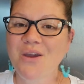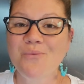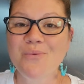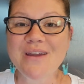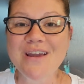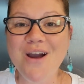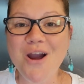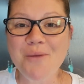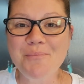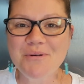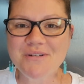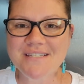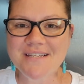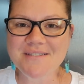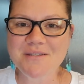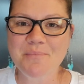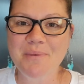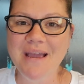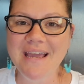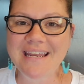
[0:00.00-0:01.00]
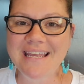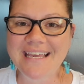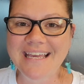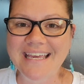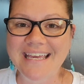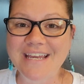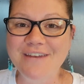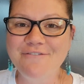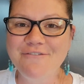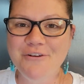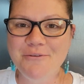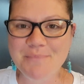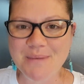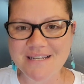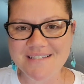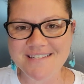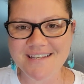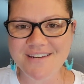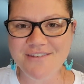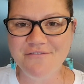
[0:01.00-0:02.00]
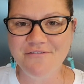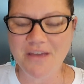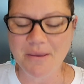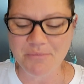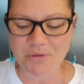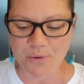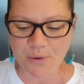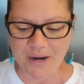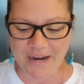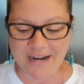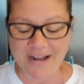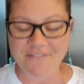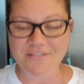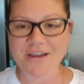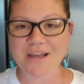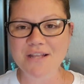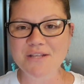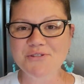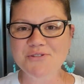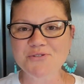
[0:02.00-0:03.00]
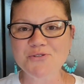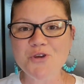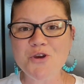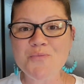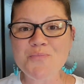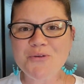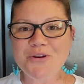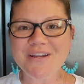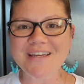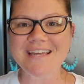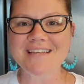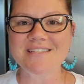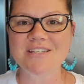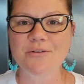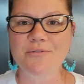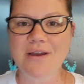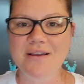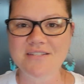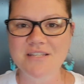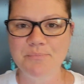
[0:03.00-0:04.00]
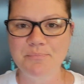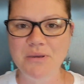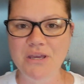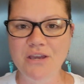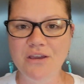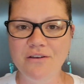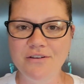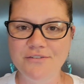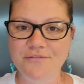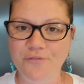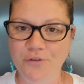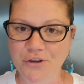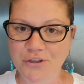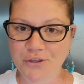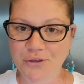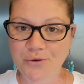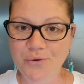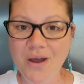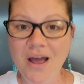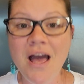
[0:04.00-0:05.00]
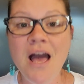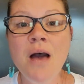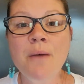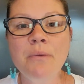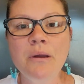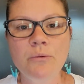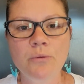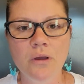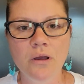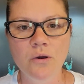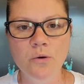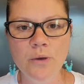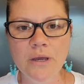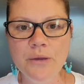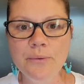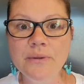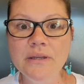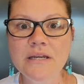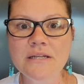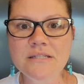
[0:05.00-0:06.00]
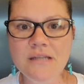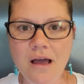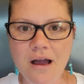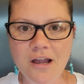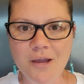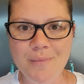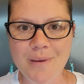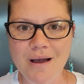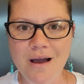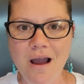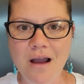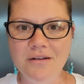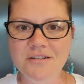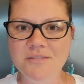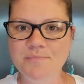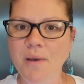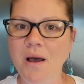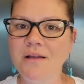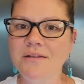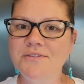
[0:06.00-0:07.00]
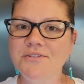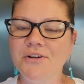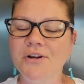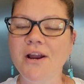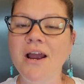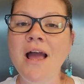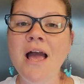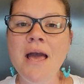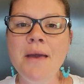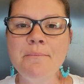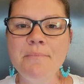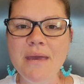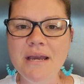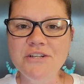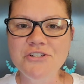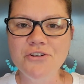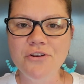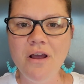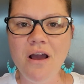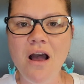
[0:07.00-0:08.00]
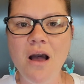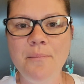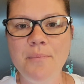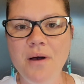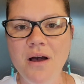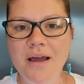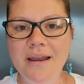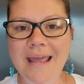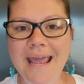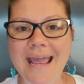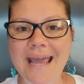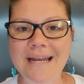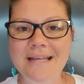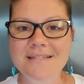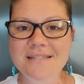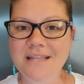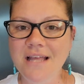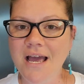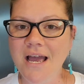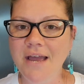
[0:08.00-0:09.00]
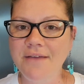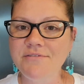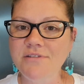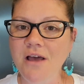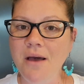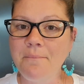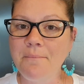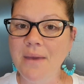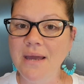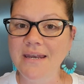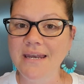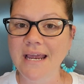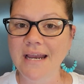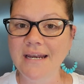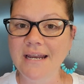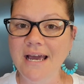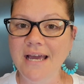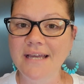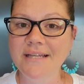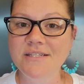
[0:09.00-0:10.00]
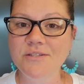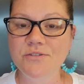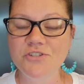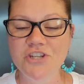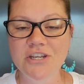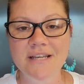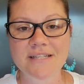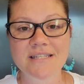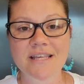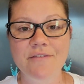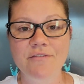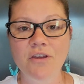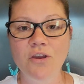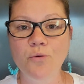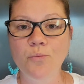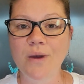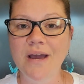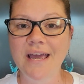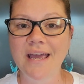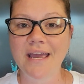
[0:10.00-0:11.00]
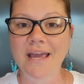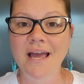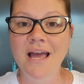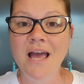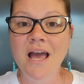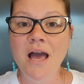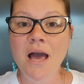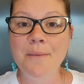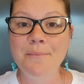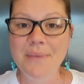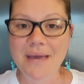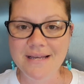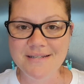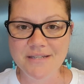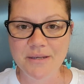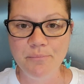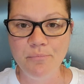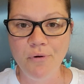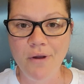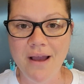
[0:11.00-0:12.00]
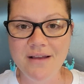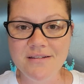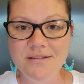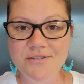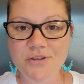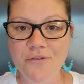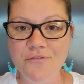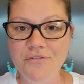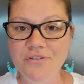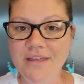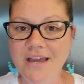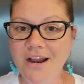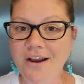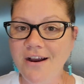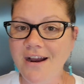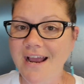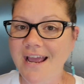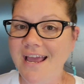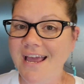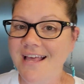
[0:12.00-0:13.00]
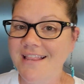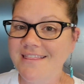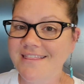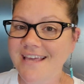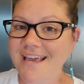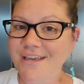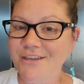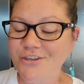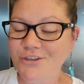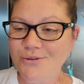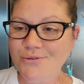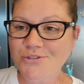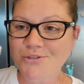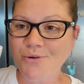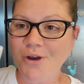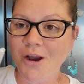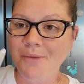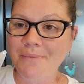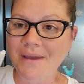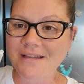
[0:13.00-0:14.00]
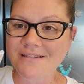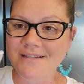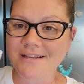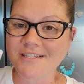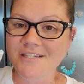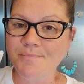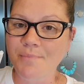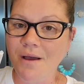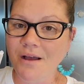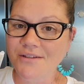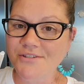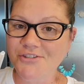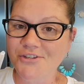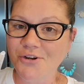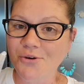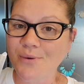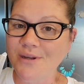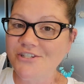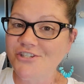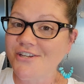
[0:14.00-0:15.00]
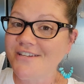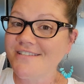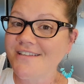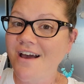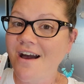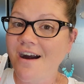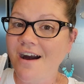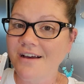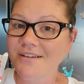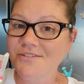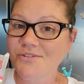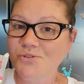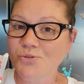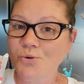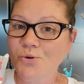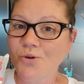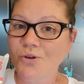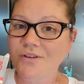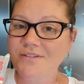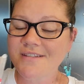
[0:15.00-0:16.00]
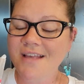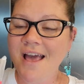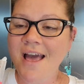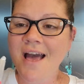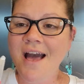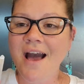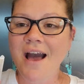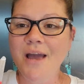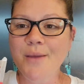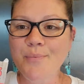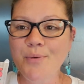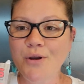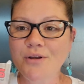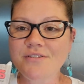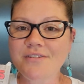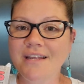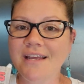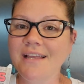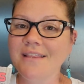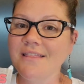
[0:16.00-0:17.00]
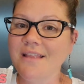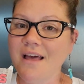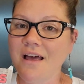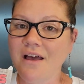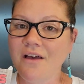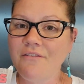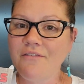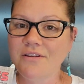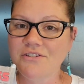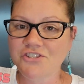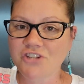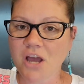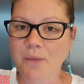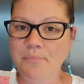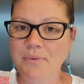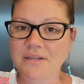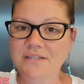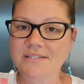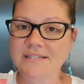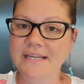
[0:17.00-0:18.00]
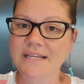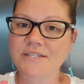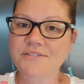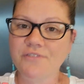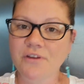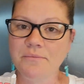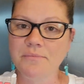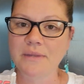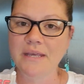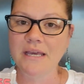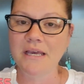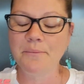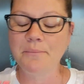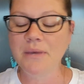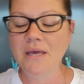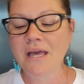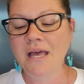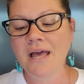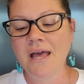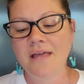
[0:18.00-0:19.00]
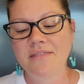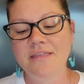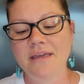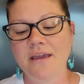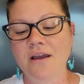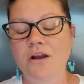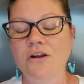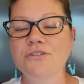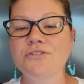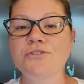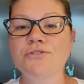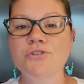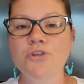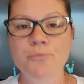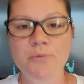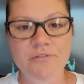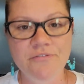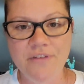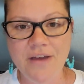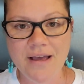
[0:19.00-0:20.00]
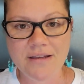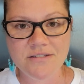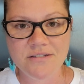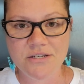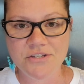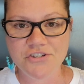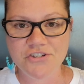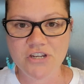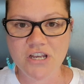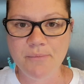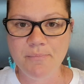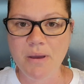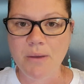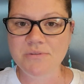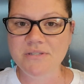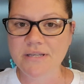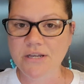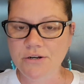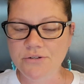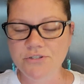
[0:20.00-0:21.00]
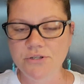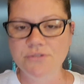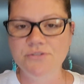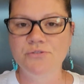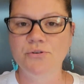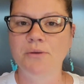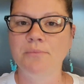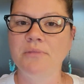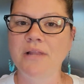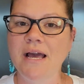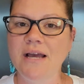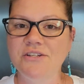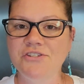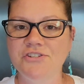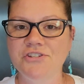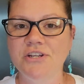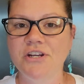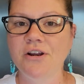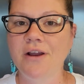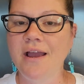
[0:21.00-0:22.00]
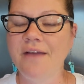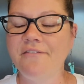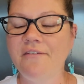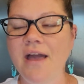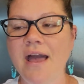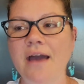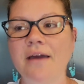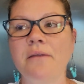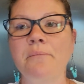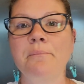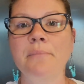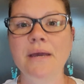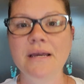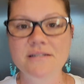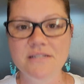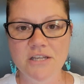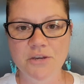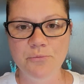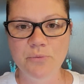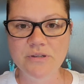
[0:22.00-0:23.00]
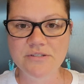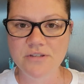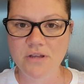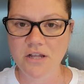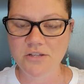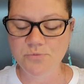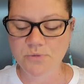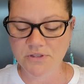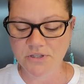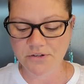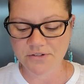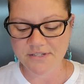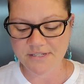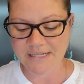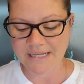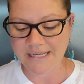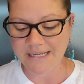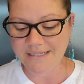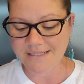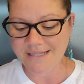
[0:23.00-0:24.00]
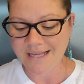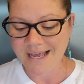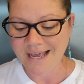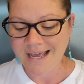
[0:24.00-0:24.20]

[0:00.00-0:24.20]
We are participating in Fermented February, and I've got a super easy recipe for you. But real quick, we need to talk about our sponsor. Make sure to hop on Anna's lives on Monday nights. She is giving away amazing prizes over there. And thank you to our amazing sponsor, which is Haas Tools. I personally love shopping seeds from them. They are super fast to ship. I was introduced to them last year. I've had amazing results with their seeds,